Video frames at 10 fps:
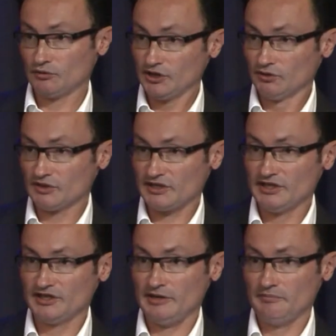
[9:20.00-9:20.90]
and we don't
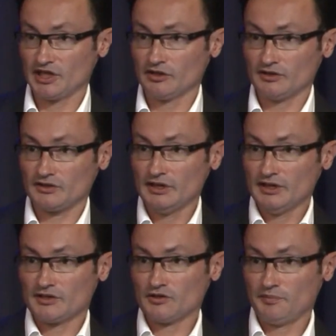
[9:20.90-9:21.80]
see them because
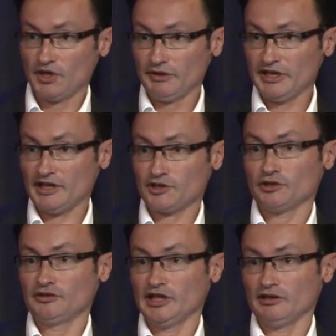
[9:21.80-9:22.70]
the peering are
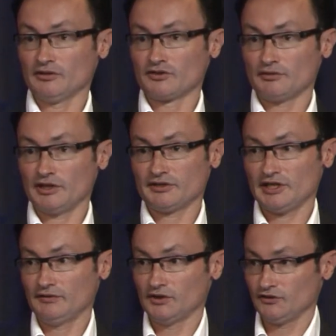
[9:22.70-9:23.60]
shut down on the route
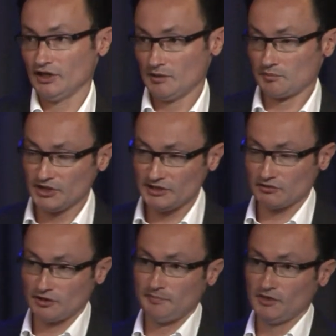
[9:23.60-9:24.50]
servers, please
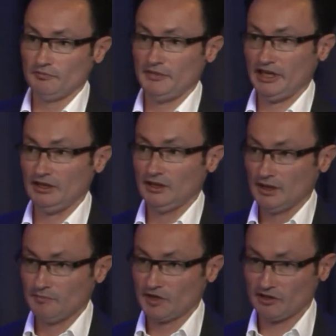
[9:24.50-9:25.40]
drop me a mail
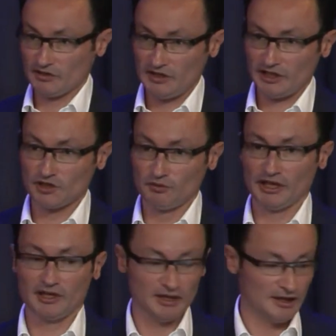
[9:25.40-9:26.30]
because next
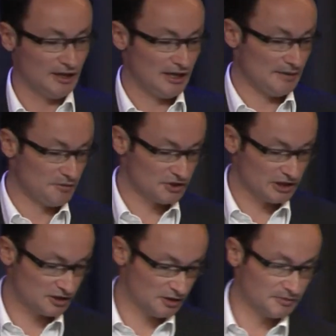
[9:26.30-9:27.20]
week I must
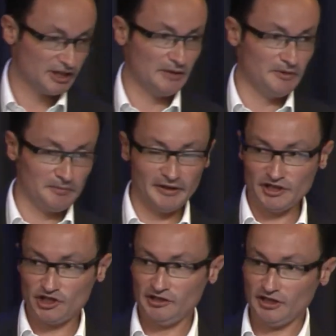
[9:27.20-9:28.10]
take some time in my
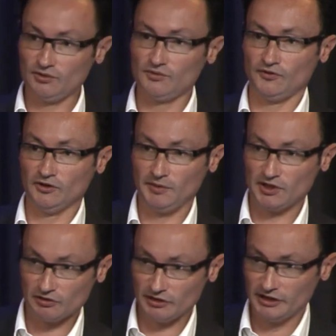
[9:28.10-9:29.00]
agenda to phone
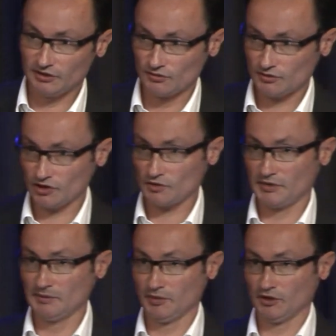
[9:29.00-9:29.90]
personally to
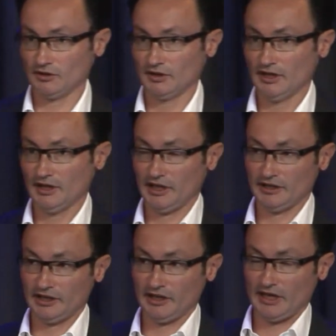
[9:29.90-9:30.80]
such people.
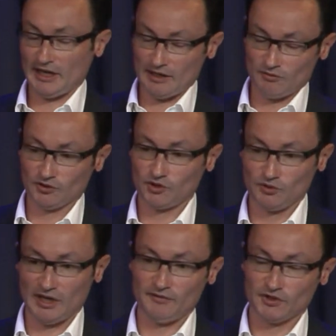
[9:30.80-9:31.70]
And I want
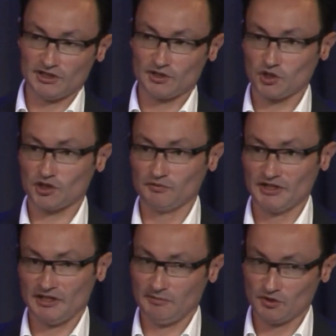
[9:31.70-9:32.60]
to have a discussion
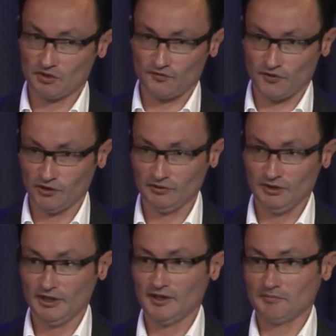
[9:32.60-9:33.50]
with them on the
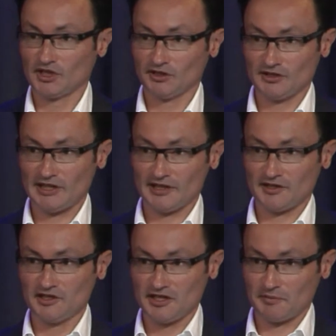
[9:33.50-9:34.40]
phone because there are
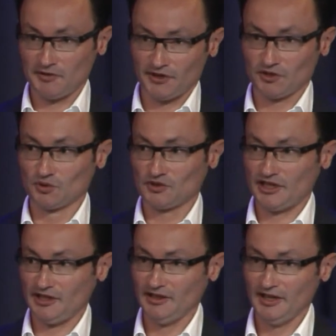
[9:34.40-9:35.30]
things I prefer to
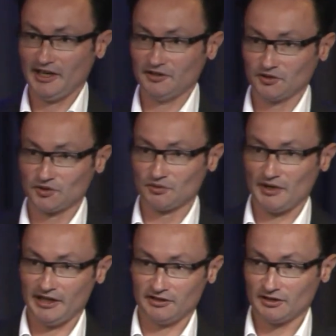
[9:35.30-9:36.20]
say and not to
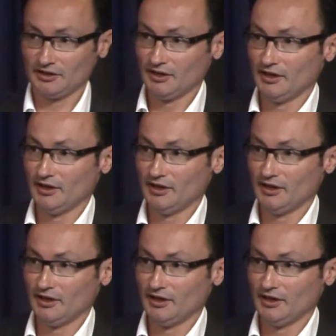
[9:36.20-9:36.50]
write.